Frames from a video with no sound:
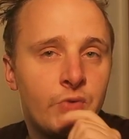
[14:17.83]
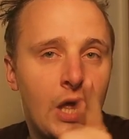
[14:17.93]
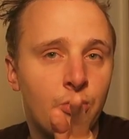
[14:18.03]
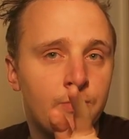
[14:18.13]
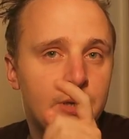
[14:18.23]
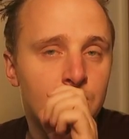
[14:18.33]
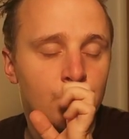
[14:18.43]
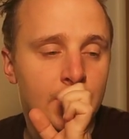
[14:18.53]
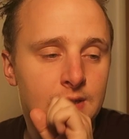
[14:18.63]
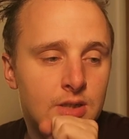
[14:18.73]
That would be
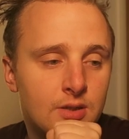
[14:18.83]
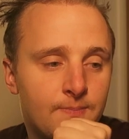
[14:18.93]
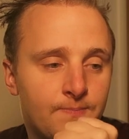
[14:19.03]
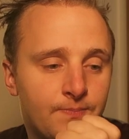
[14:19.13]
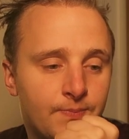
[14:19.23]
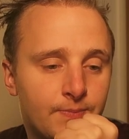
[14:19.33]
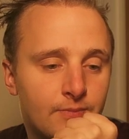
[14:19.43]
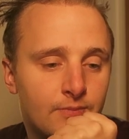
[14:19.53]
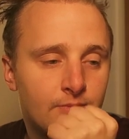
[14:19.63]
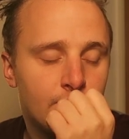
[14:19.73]
interesting.
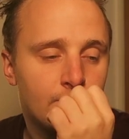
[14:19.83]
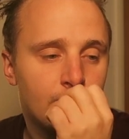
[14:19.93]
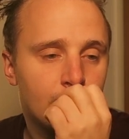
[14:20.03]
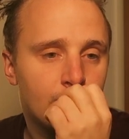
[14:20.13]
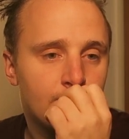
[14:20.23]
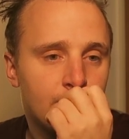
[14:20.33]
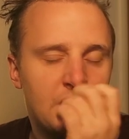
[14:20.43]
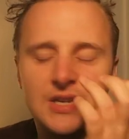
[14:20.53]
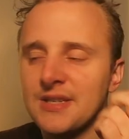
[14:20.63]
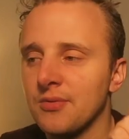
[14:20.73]
But
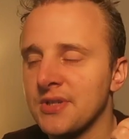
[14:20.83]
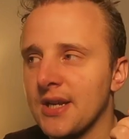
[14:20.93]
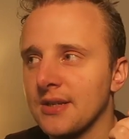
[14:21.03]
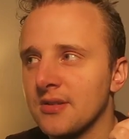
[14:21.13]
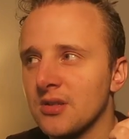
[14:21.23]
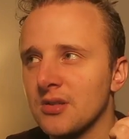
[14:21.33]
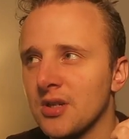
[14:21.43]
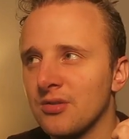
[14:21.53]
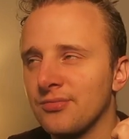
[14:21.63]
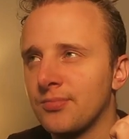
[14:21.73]
then he said it was an accident,
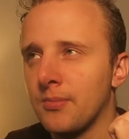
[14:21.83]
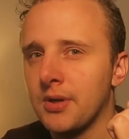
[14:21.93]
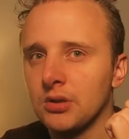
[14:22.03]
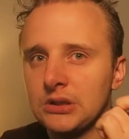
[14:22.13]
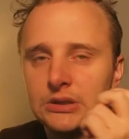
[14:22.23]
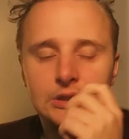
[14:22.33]
so probably not.